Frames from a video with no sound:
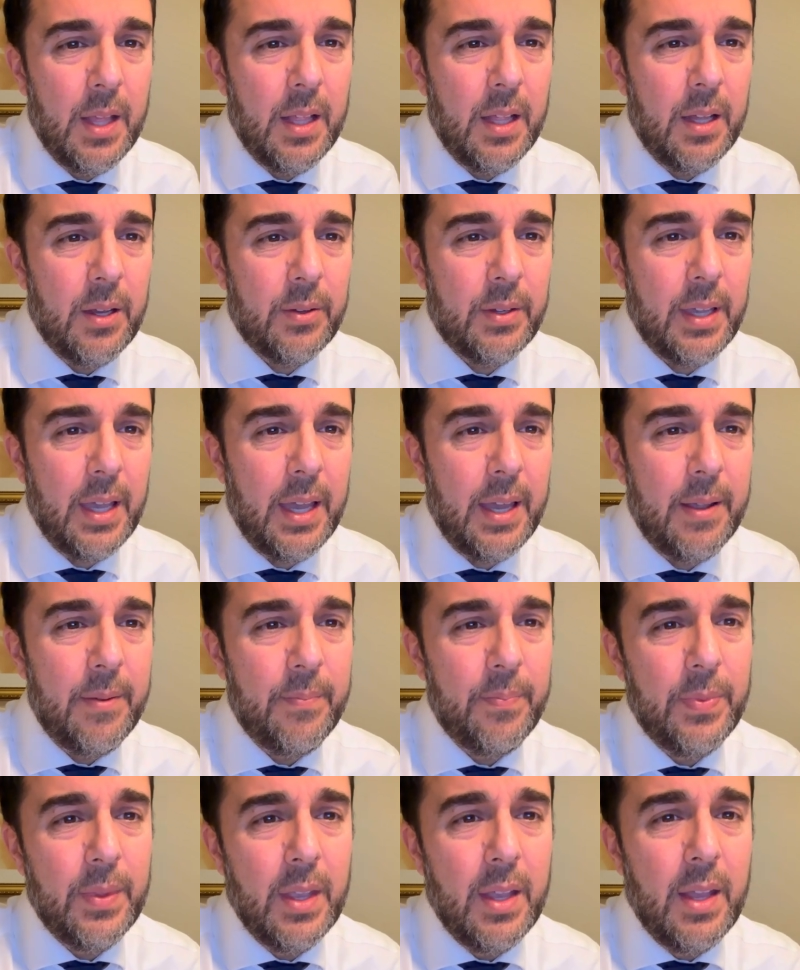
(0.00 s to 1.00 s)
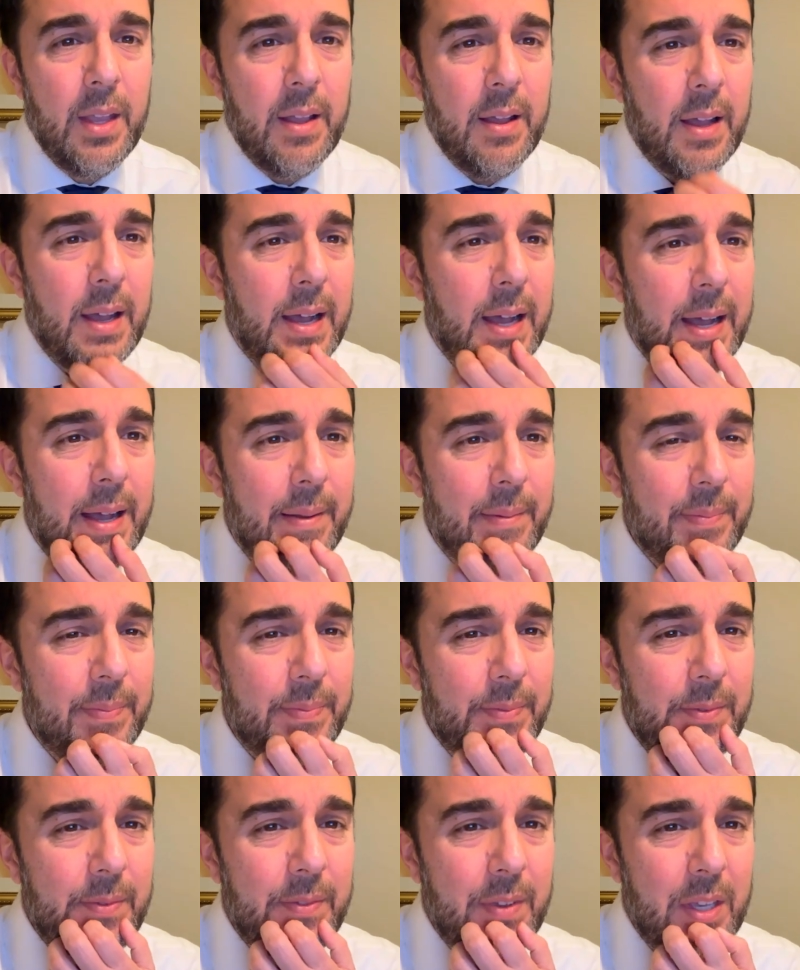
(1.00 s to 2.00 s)
Okay.
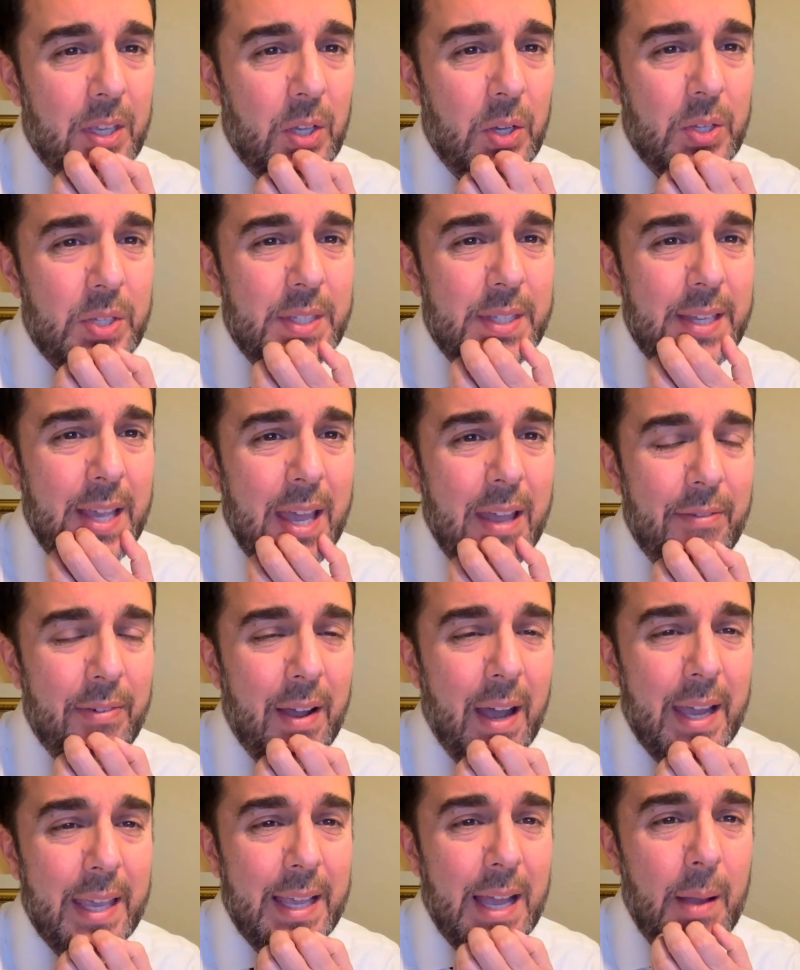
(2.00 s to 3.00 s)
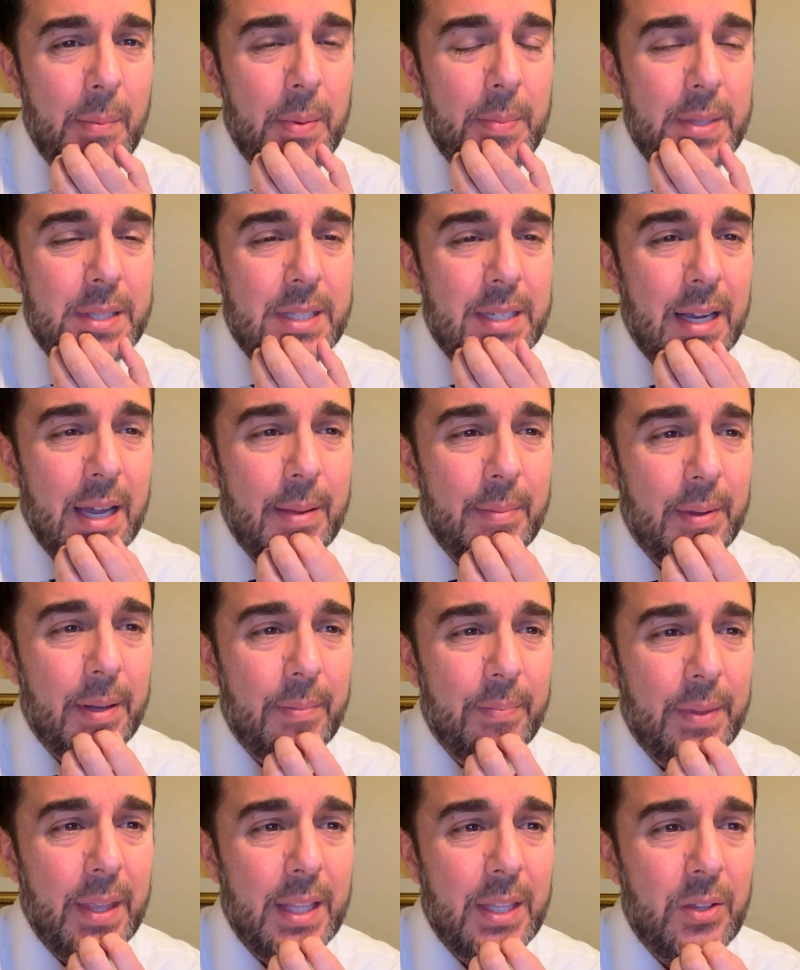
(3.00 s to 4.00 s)
Um, the Yosef Hayab Mitzrayim, uh,
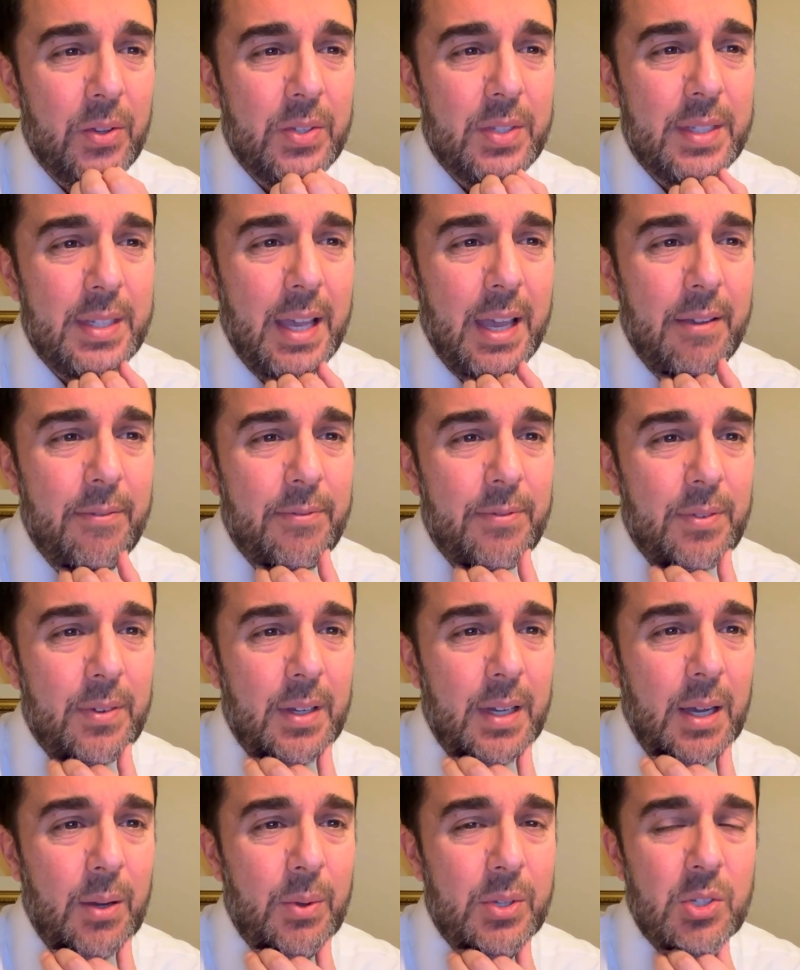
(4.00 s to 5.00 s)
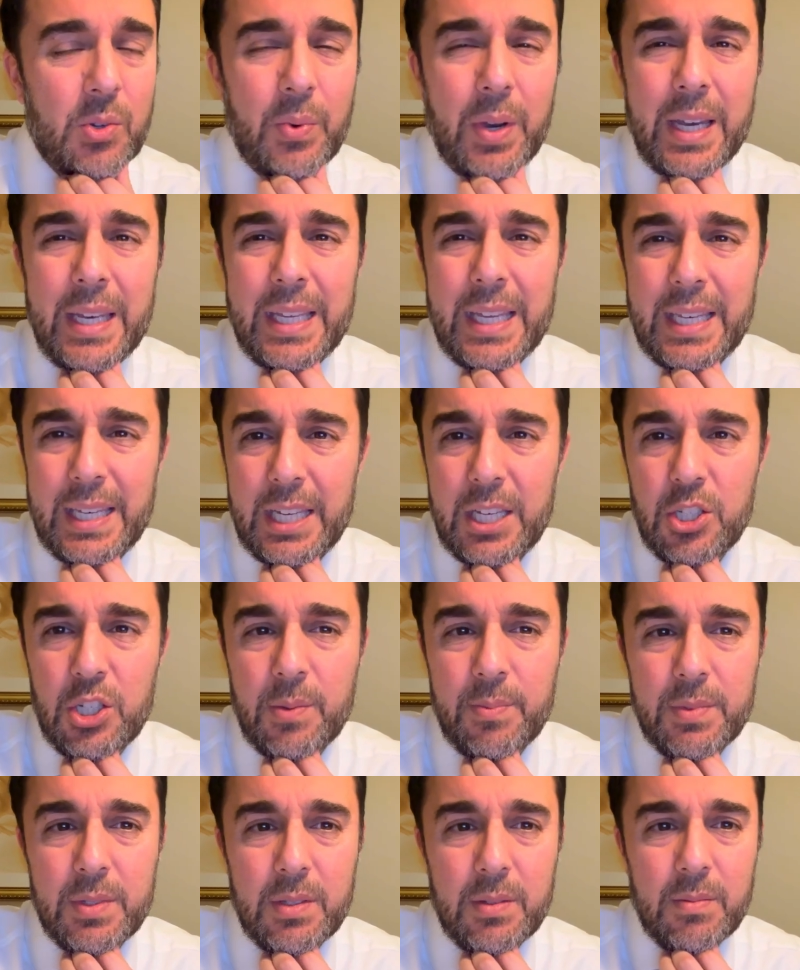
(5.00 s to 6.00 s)
and Yosef uh, was already in
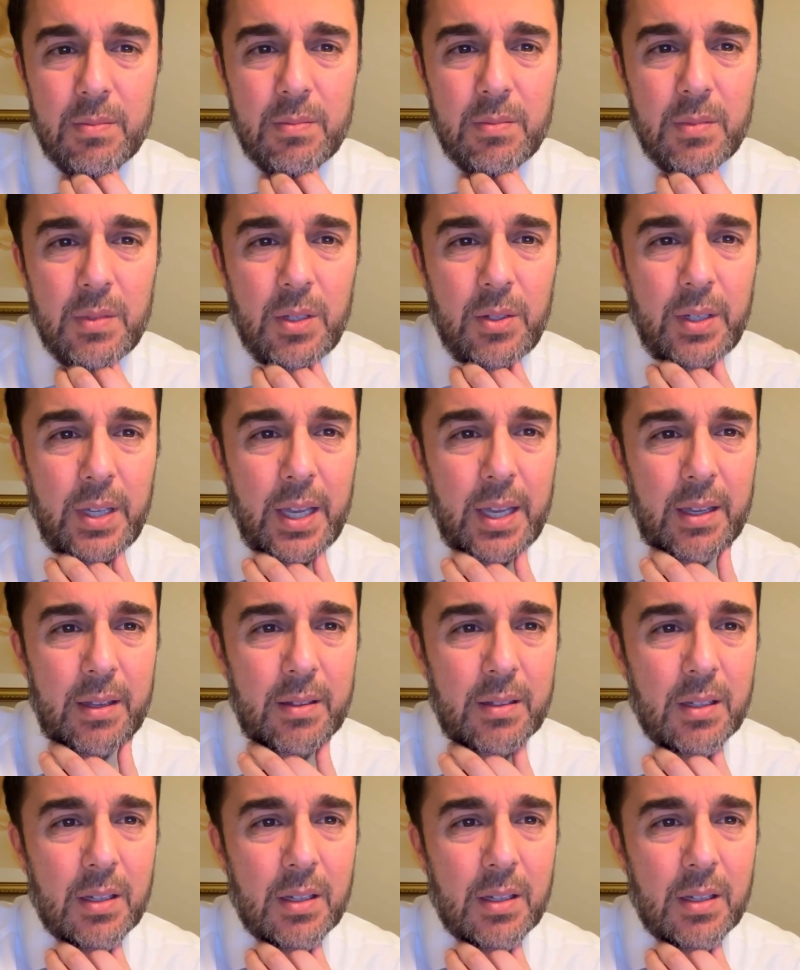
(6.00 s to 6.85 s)
Egypt. Okay.